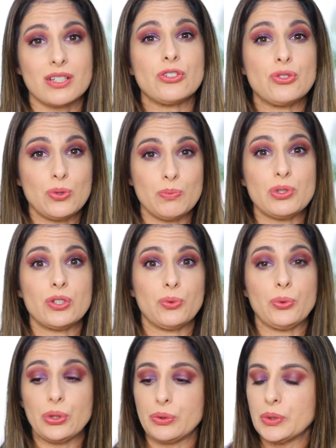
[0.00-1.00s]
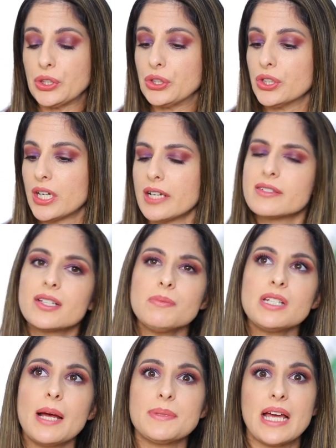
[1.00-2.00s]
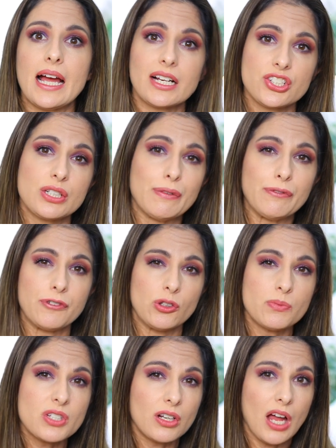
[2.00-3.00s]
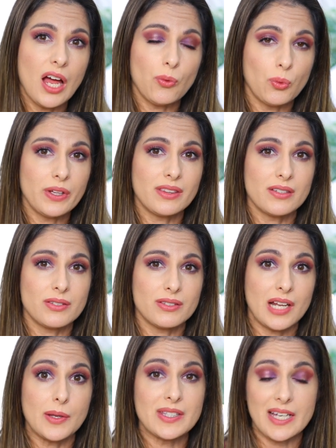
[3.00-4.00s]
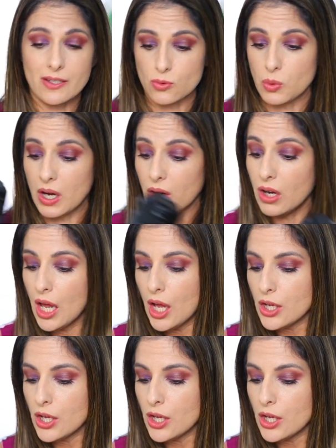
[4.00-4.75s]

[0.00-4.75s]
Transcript: It zooms in really, really good. And sometimes I actually filmed a lot with this lens as well.